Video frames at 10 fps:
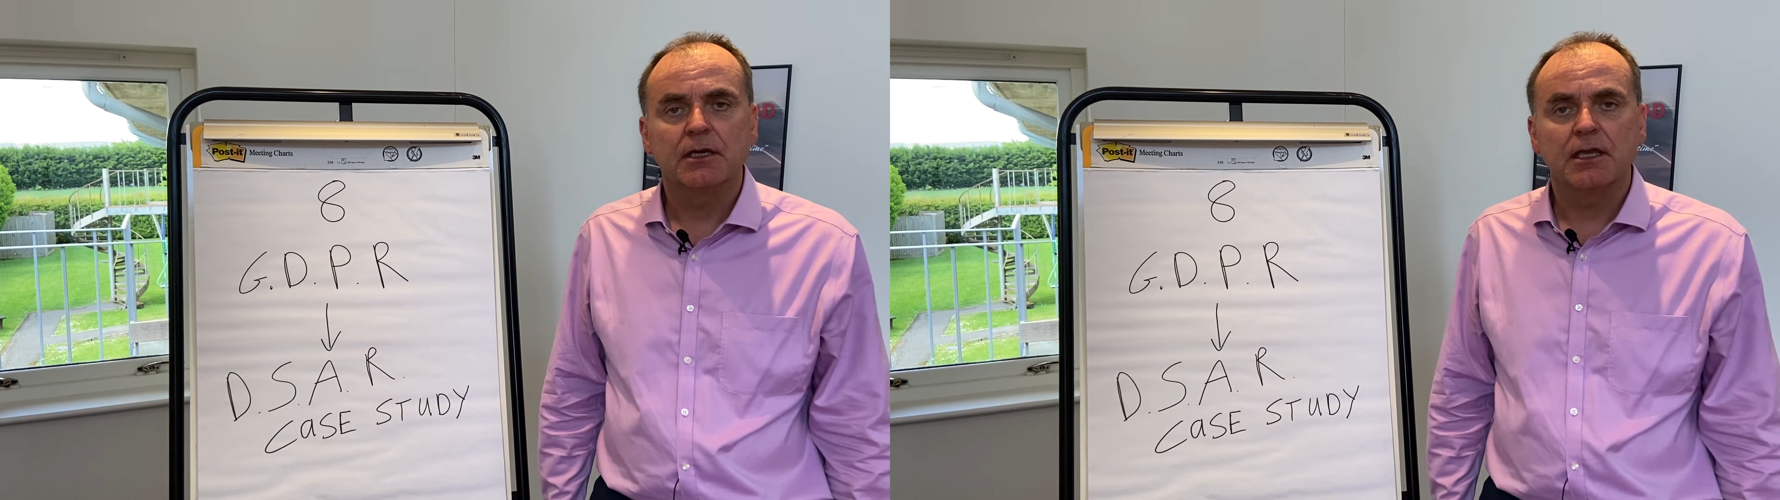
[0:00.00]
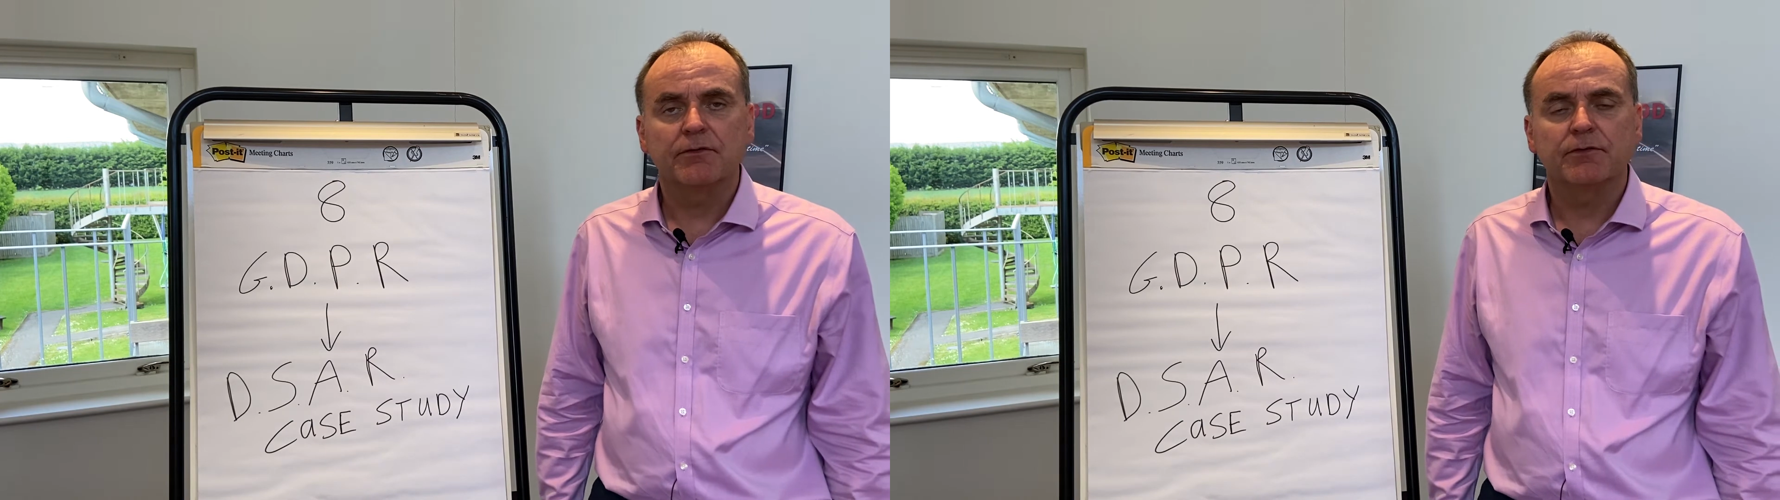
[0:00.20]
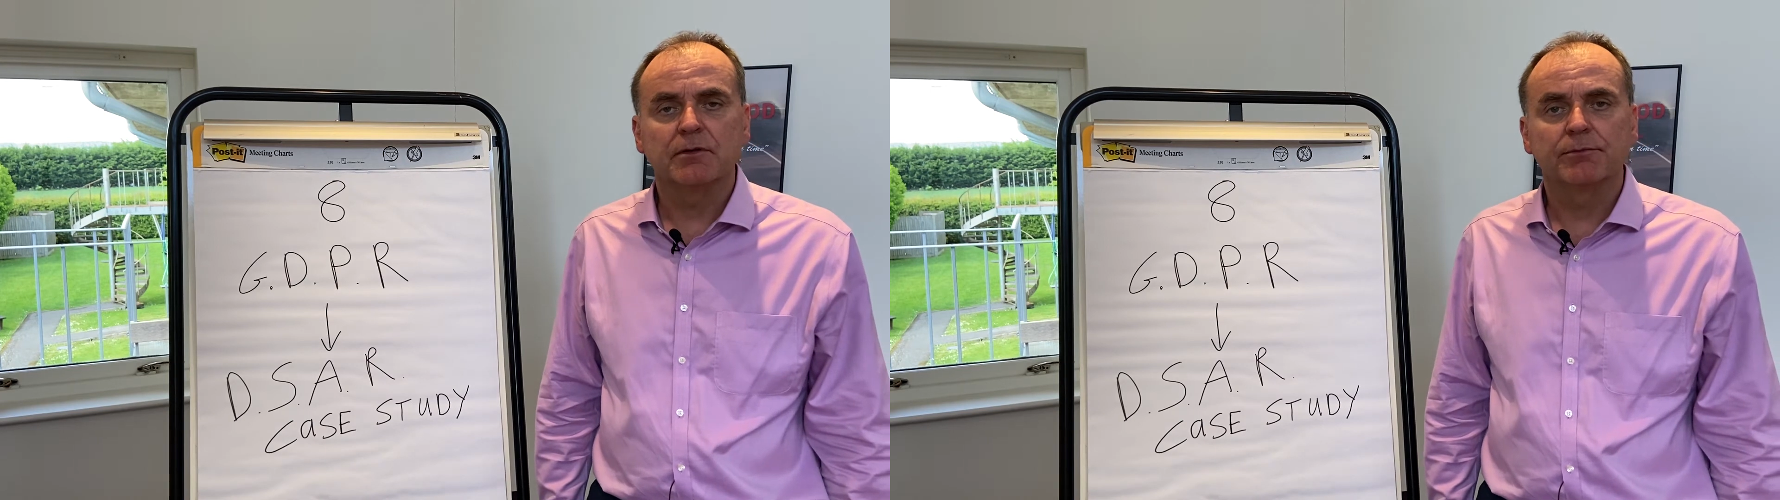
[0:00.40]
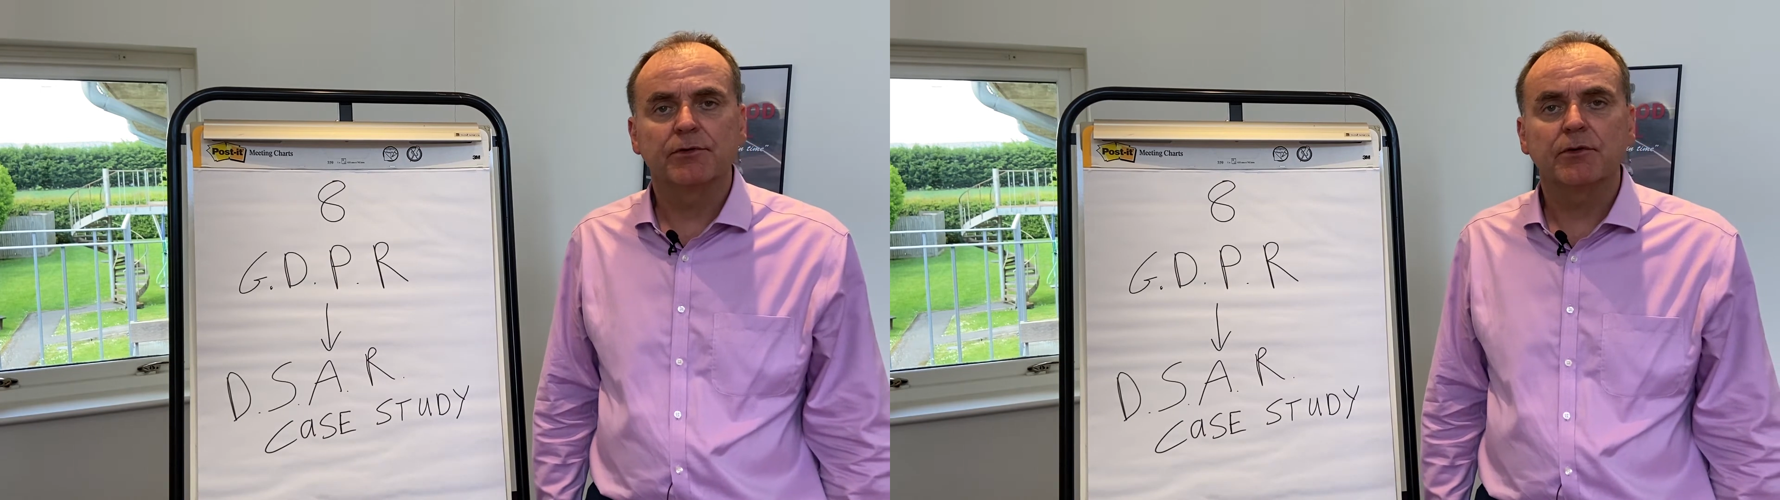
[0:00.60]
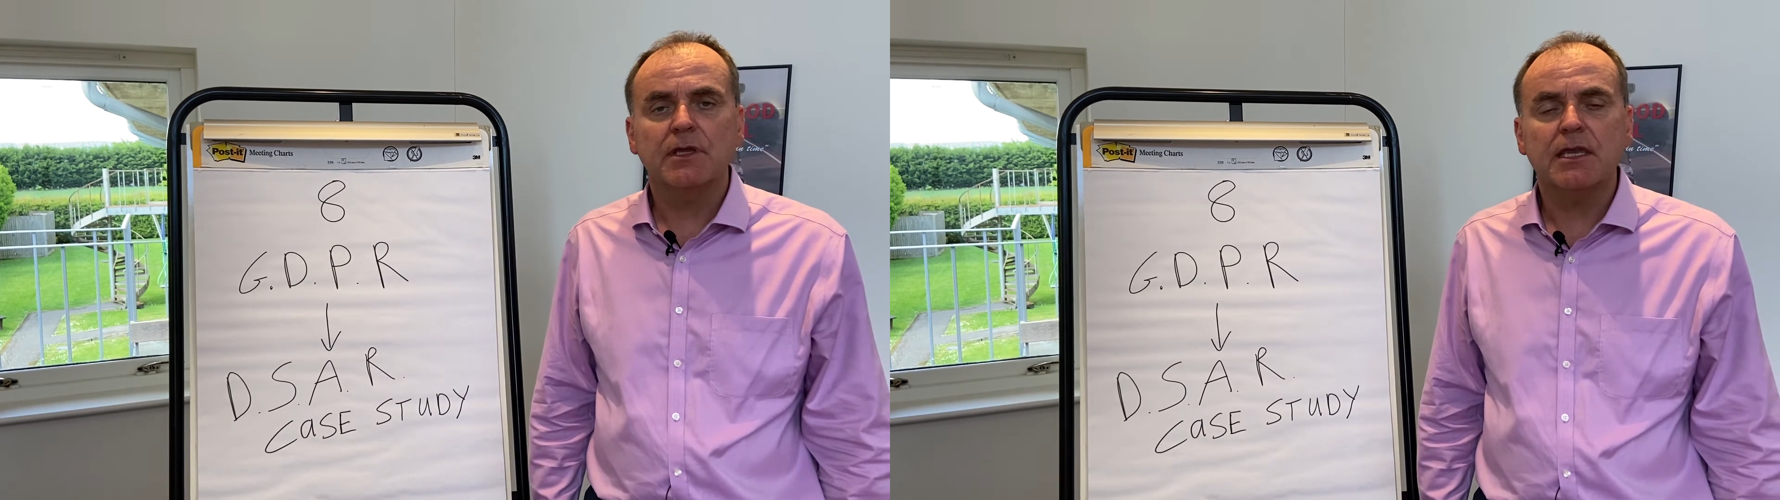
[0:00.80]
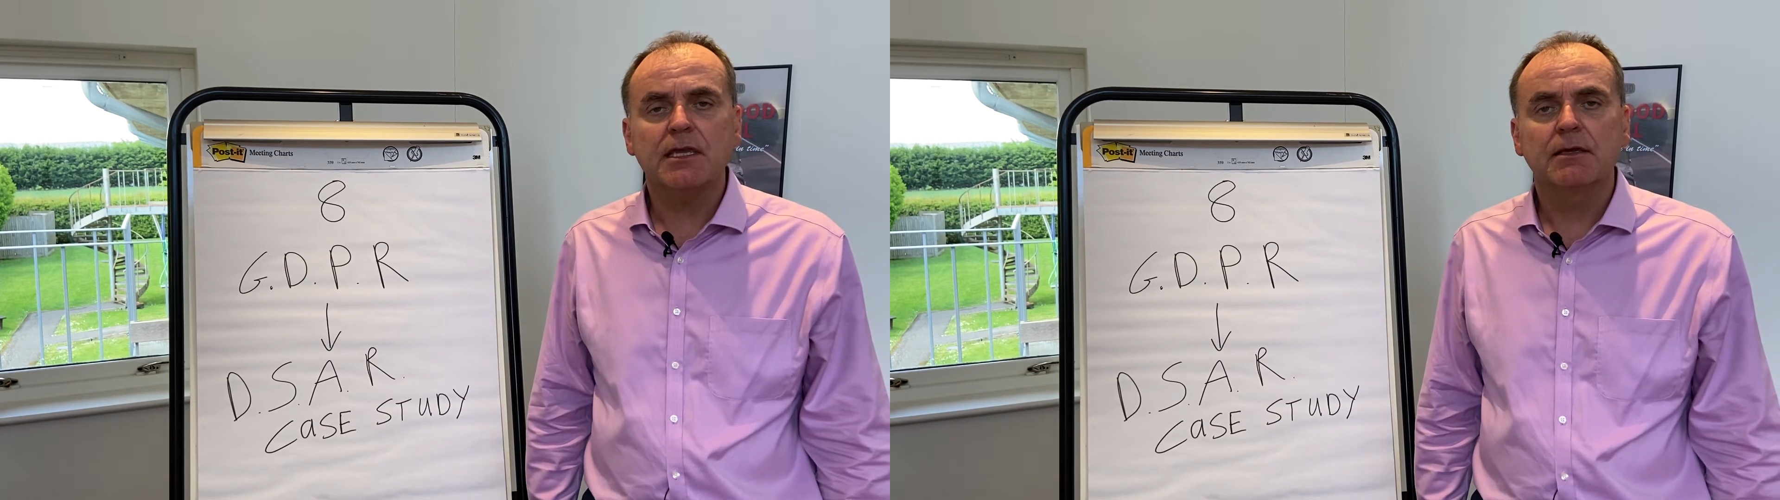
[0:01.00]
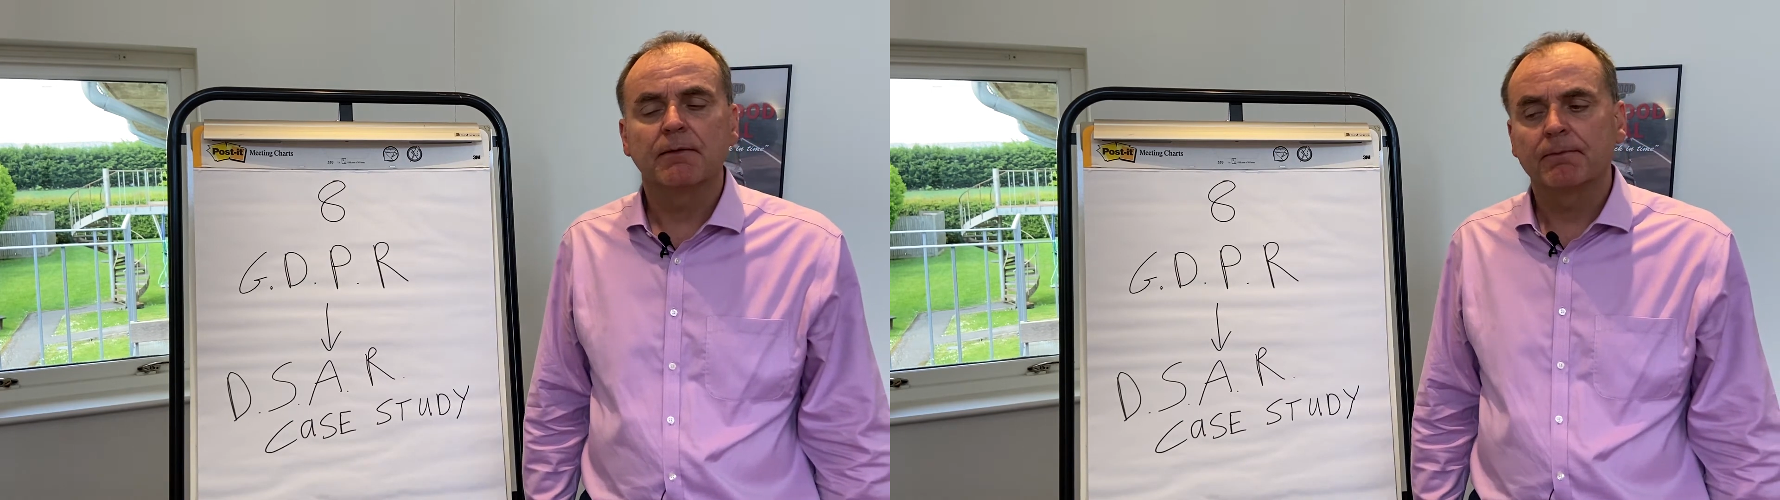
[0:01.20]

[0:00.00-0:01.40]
If an employee